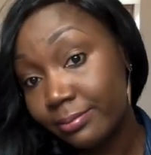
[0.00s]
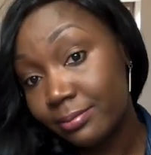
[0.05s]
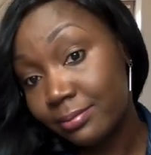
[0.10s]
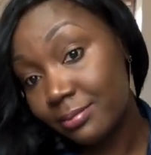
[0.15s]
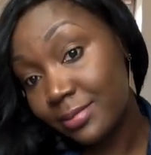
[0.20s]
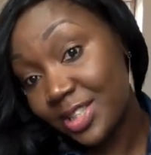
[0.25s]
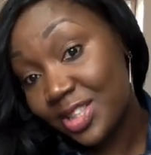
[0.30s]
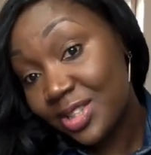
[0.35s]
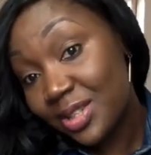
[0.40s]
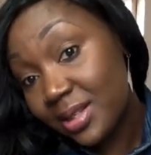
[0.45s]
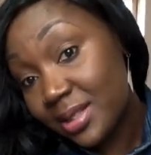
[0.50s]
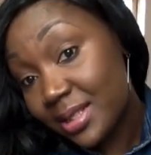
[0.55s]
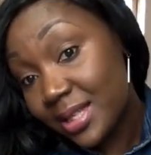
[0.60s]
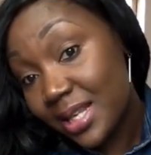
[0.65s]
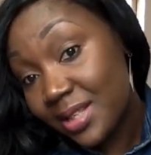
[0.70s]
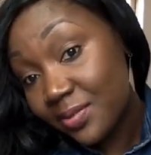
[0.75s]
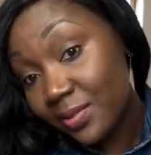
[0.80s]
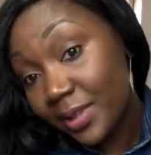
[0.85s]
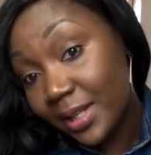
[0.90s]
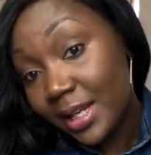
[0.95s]

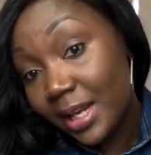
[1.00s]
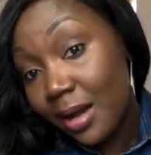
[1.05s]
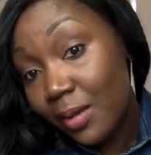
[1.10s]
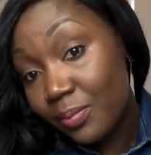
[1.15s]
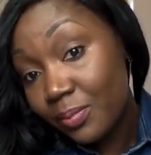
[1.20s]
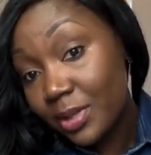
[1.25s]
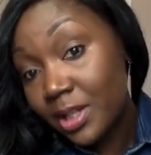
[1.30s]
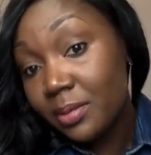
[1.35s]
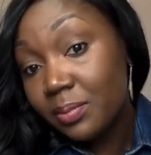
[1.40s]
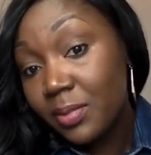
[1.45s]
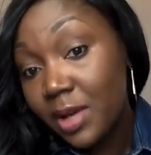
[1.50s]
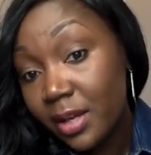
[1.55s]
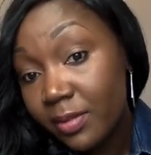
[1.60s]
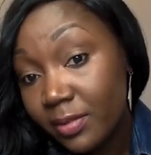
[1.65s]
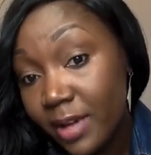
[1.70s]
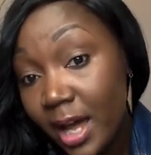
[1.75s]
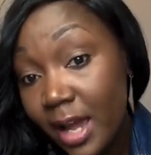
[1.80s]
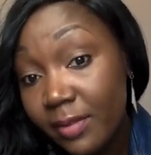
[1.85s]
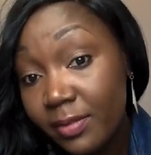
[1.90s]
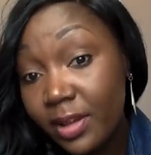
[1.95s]
successfully complete my
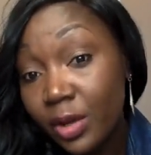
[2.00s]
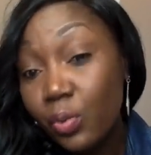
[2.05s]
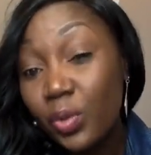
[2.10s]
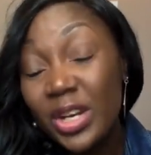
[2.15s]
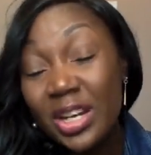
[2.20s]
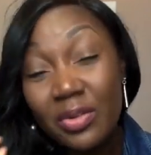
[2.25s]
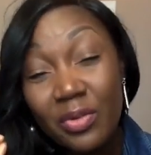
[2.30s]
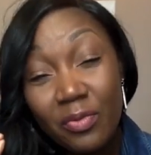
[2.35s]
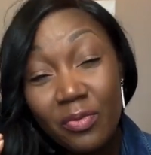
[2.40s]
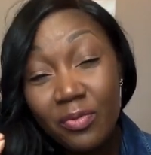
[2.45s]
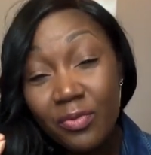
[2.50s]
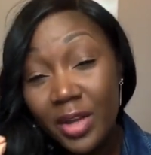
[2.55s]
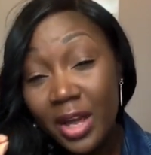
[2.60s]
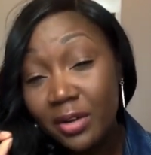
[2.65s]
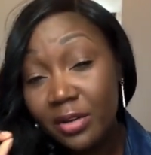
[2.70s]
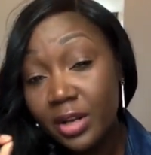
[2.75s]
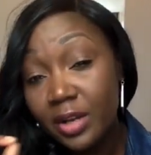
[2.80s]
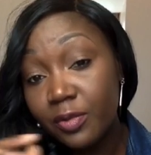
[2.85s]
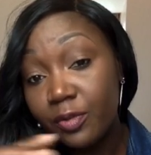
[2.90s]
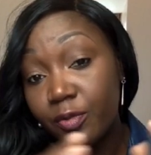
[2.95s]
Viva with
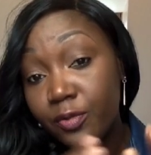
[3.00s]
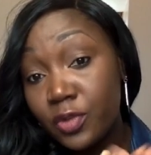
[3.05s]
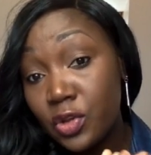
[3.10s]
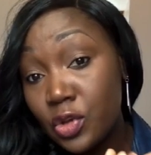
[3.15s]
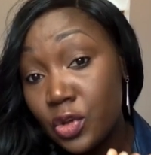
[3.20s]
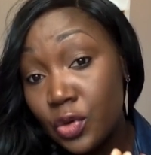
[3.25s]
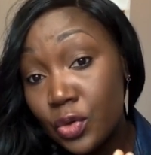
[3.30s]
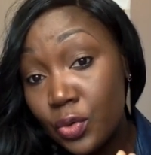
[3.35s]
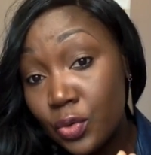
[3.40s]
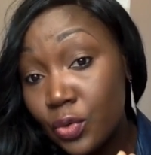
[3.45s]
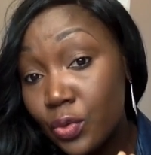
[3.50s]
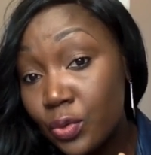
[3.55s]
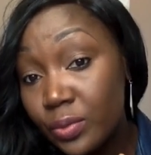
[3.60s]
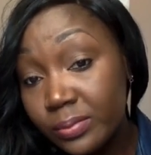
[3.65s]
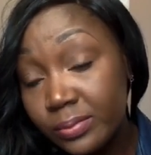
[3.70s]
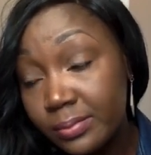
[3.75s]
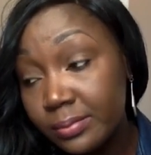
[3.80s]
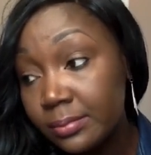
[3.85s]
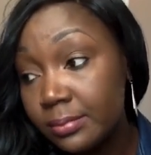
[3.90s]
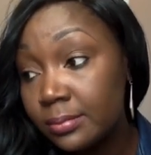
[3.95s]
very few
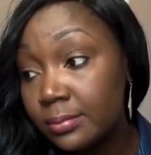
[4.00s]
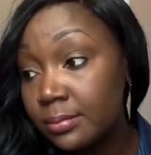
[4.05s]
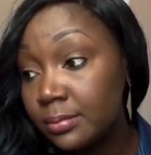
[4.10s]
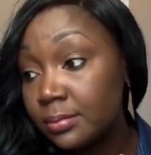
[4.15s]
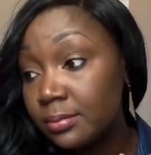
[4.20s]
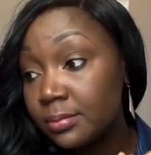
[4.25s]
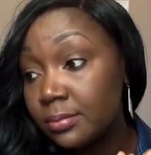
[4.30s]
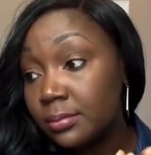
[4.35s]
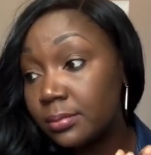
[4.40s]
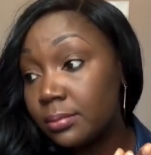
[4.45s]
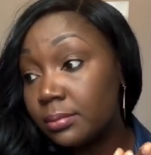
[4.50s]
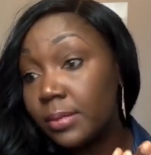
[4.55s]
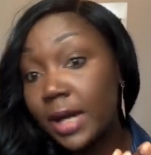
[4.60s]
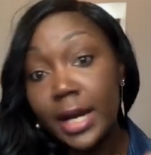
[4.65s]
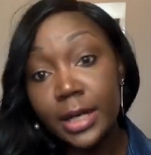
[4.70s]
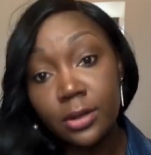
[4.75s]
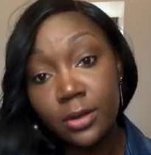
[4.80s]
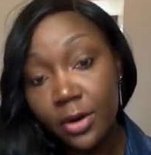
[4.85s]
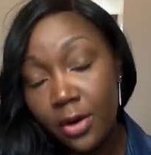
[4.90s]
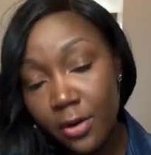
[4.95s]

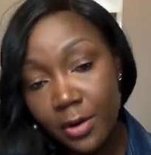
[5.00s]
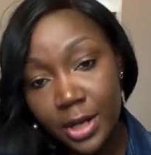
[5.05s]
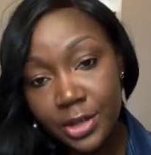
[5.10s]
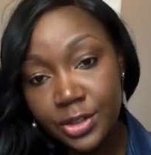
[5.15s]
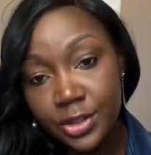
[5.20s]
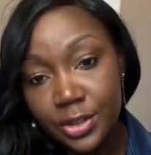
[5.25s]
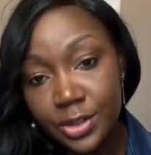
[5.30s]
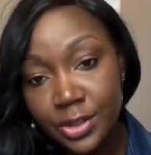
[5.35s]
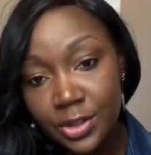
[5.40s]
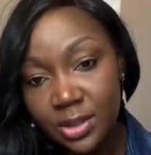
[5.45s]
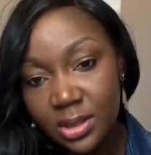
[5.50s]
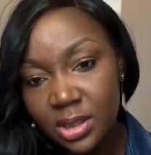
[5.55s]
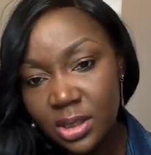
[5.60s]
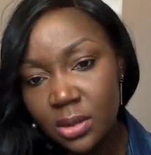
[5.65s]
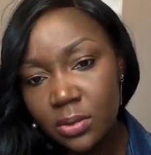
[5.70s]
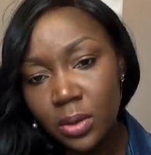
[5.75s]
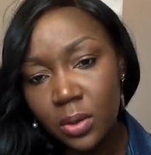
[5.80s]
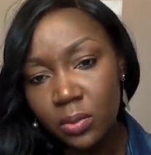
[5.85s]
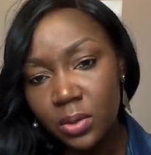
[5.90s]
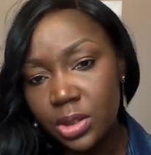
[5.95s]
minor corrections to deal
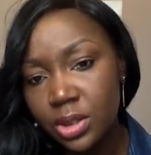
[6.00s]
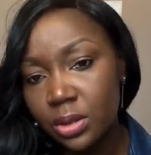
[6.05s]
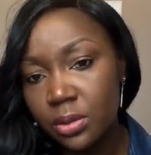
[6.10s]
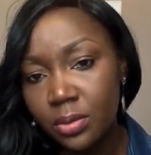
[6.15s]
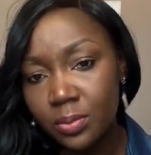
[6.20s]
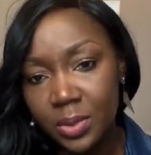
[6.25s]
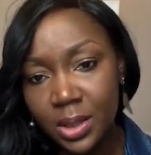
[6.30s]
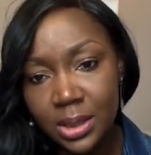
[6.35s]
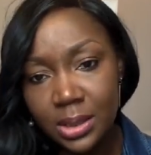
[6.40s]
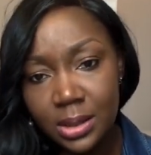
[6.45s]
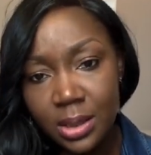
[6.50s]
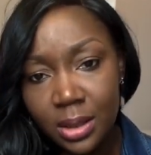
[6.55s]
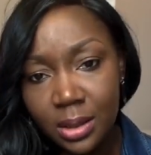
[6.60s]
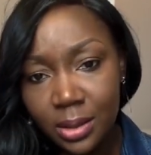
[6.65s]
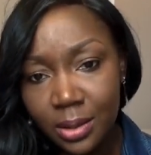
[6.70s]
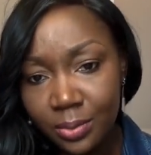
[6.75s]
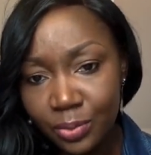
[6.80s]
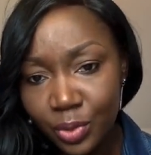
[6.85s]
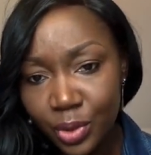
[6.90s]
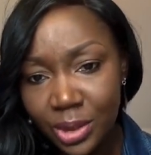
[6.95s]
with, which could be
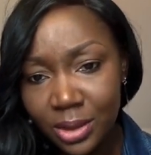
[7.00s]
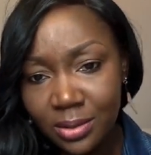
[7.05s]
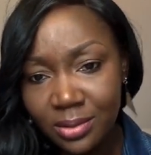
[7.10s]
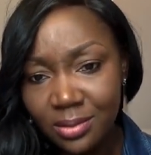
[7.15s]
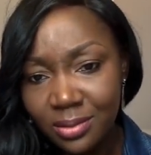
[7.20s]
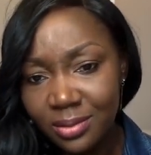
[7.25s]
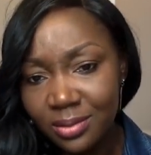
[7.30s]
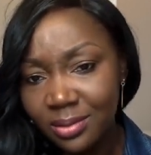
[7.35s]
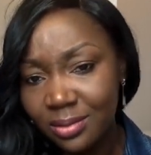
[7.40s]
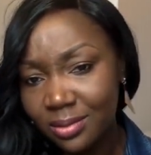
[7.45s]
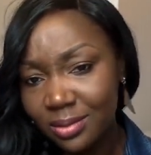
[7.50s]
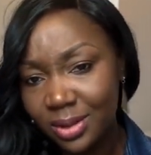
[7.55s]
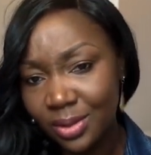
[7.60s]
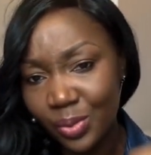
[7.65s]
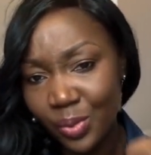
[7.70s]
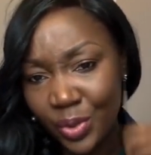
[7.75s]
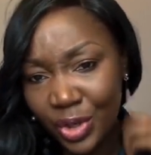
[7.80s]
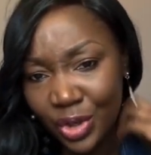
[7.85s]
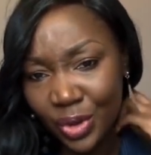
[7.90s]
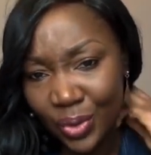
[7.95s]
attended within
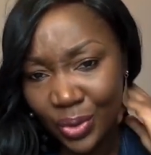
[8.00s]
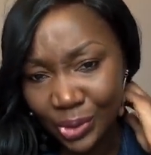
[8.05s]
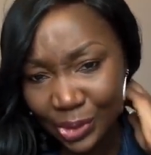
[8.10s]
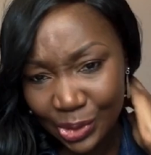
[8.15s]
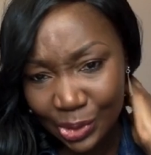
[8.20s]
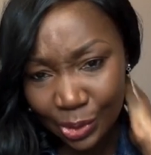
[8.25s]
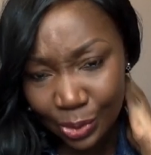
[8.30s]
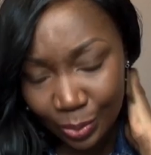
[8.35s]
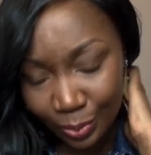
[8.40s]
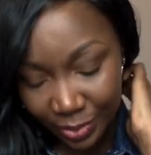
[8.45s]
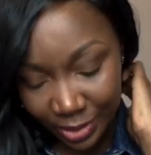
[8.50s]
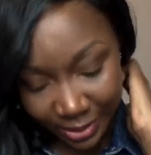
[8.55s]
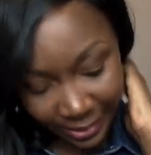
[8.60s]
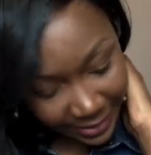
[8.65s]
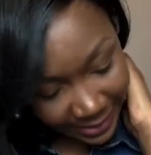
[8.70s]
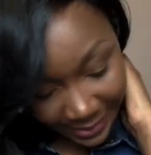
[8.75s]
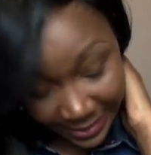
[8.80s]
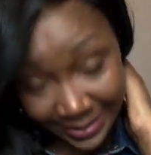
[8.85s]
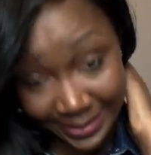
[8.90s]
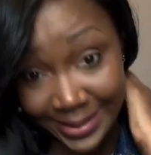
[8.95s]
a week or two, but
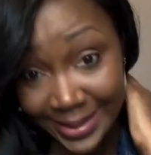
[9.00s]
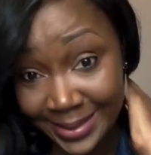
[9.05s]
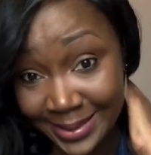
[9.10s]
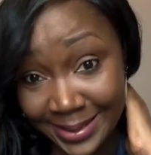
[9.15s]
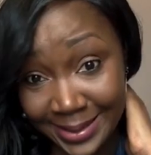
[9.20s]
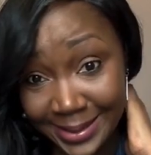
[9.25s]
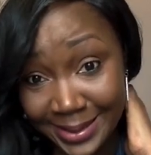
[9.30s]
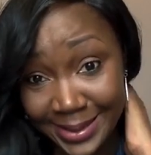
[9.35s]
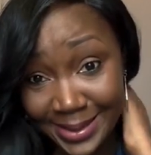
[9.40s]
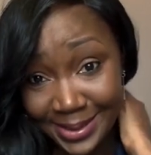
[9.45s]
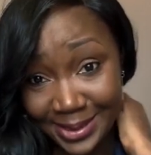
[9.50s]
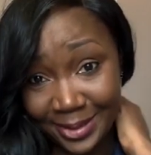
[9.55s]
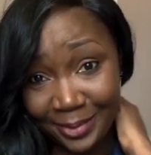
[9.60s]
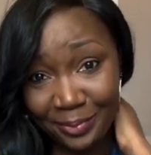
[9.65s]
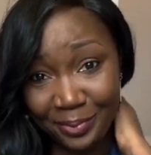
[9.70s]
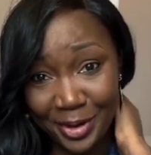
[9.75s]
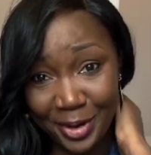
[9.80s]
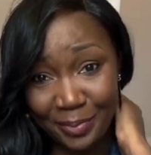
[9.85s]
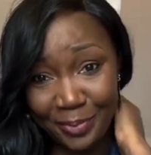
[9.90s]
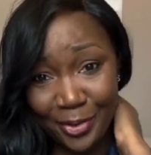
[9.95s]
that's the least of
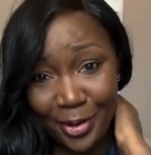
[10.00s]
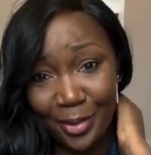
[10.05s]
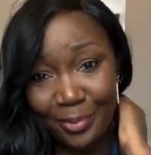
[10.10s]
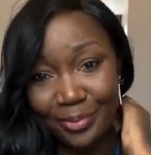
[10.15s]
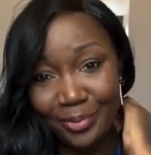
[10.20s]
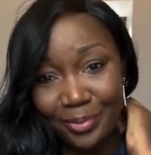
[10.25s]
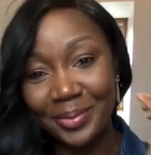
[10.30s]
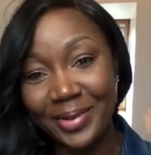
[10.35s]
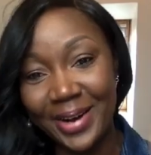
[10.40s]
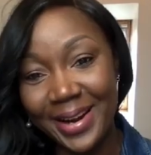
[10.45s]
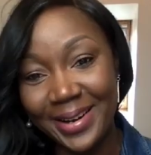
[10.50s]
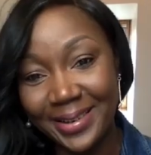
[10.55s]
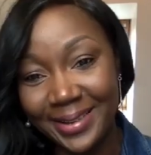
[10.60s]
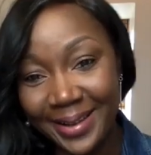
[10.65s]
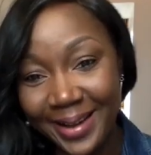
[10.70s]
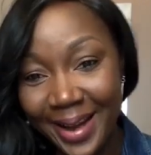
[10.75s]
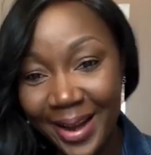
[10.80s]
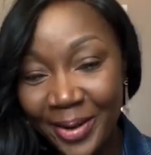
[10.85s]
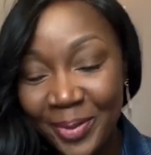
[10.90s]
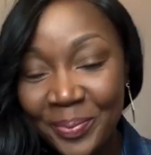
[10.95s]
my problem right
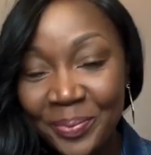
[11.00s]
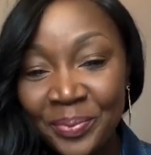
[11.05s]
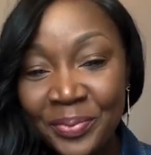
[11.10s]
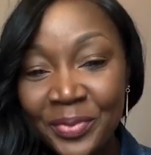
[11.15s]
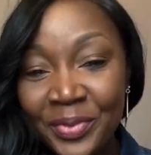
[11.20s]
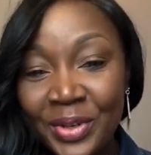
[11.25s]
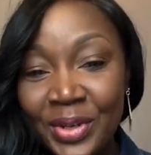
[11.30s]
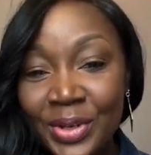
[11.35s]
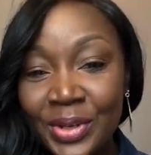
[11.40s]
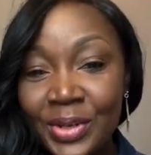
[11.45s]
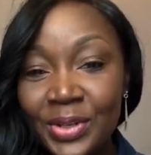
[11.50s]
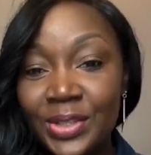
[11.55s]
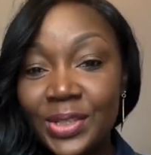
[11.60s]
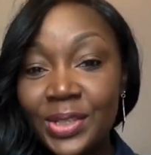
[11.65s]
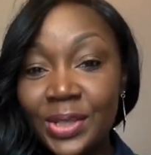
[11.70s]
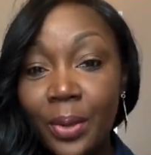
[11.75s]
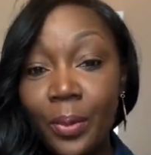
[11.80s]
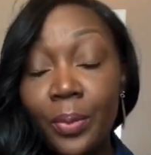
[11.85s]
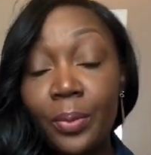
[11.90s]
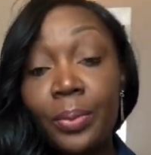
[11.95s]
now. So,